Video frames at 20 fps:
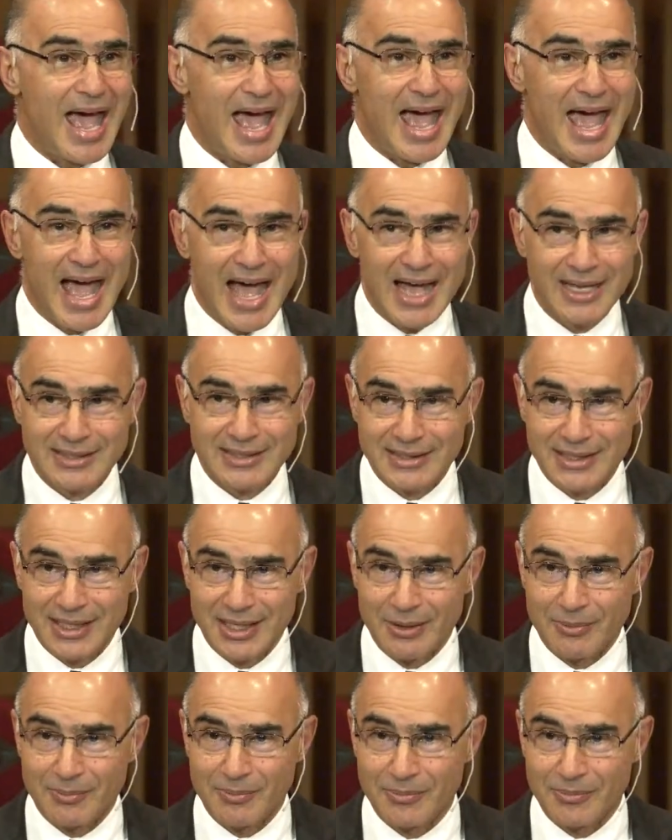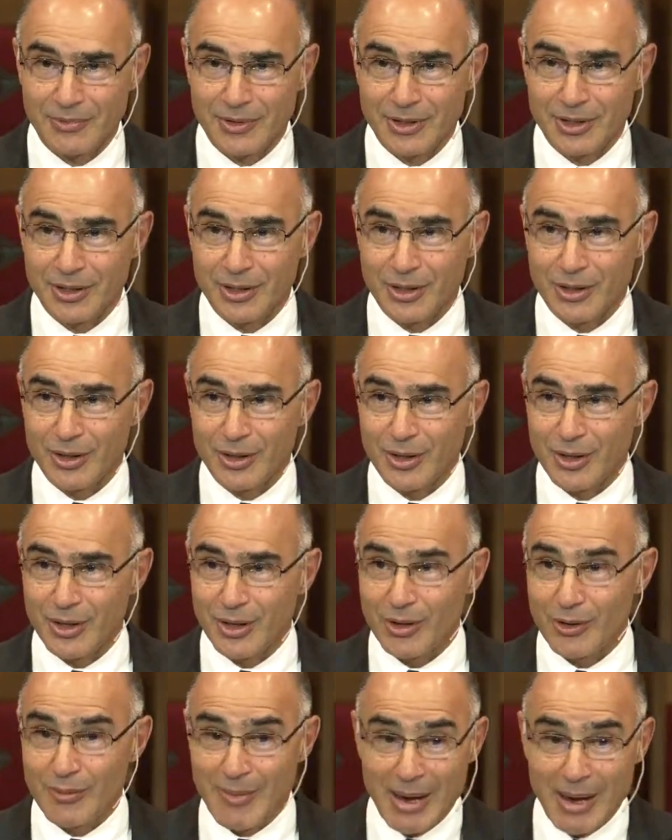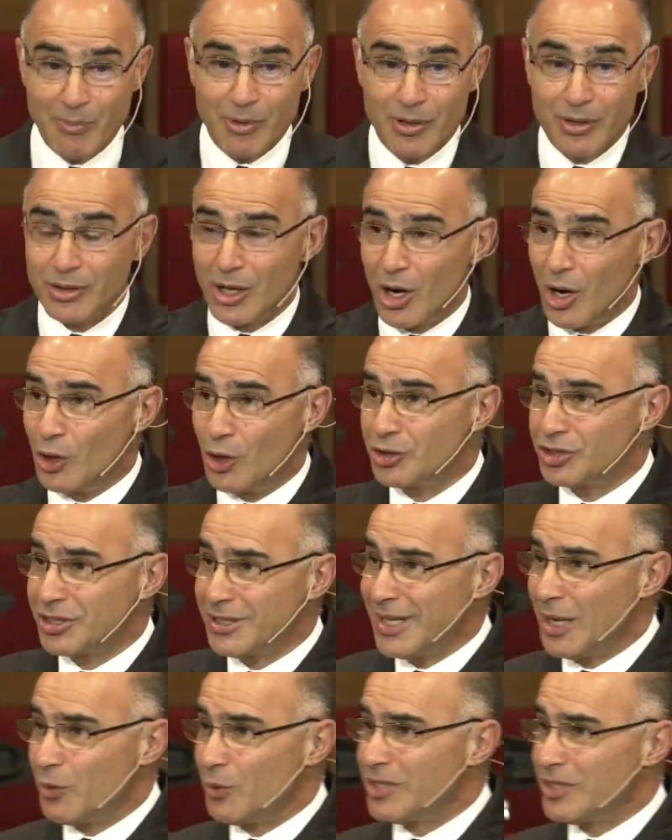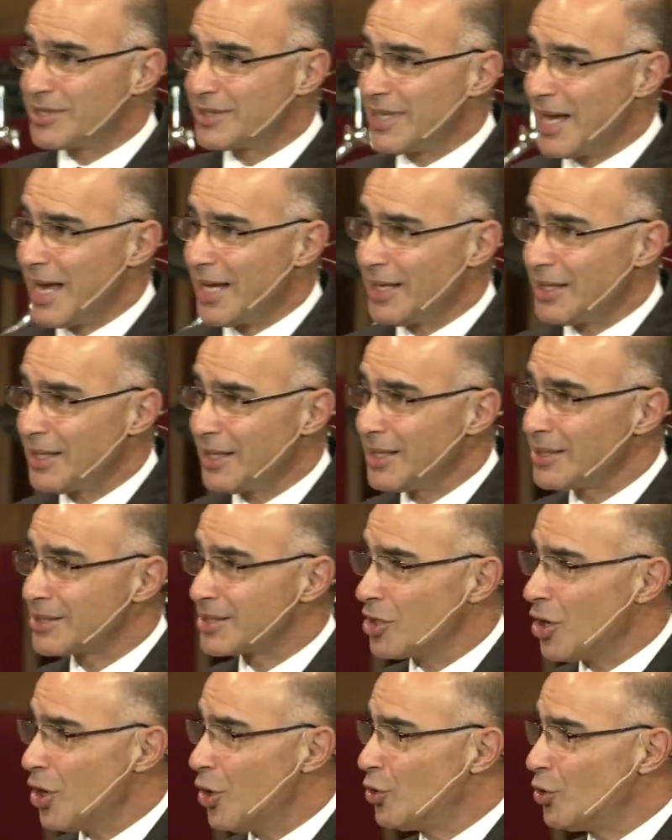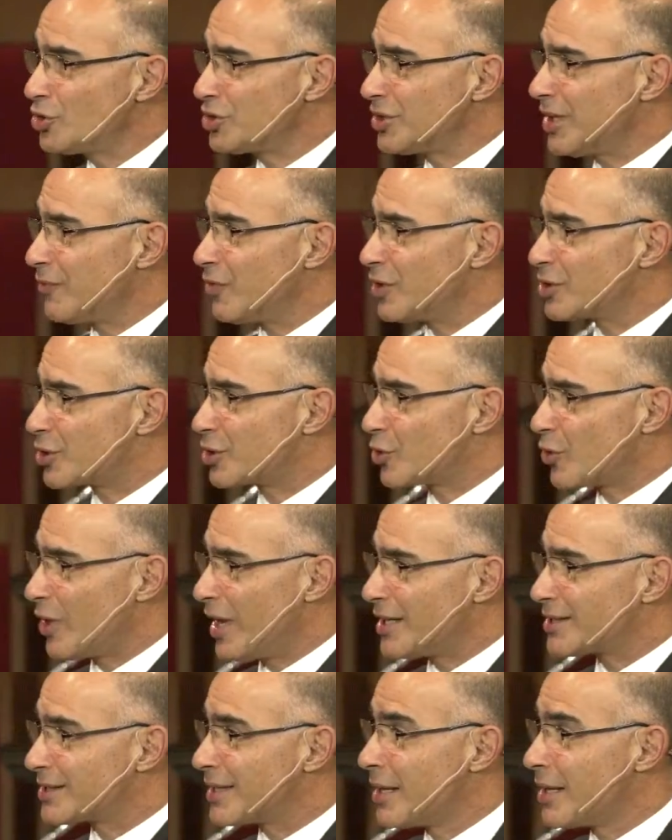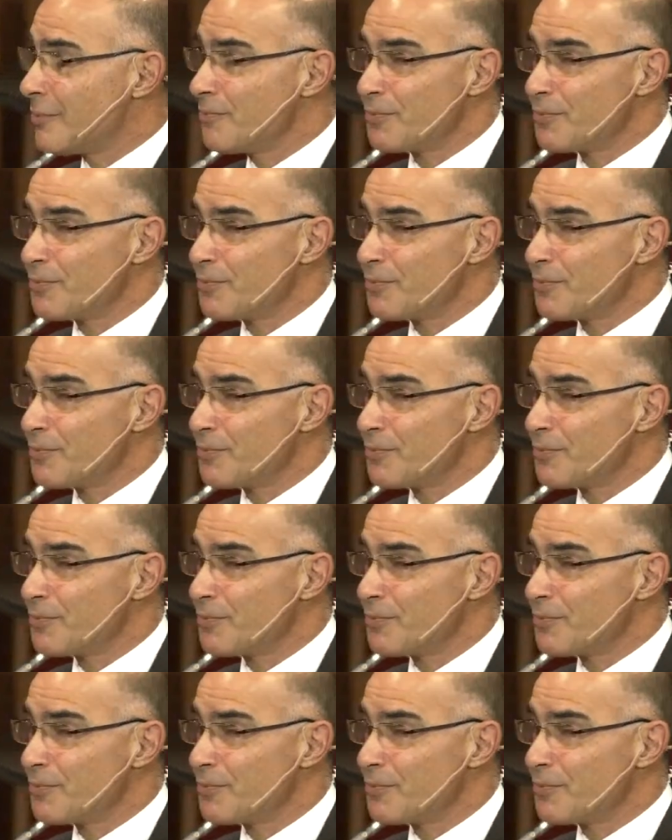Ask him. Remember the ocean that we stand in? It's the ocean of his grace.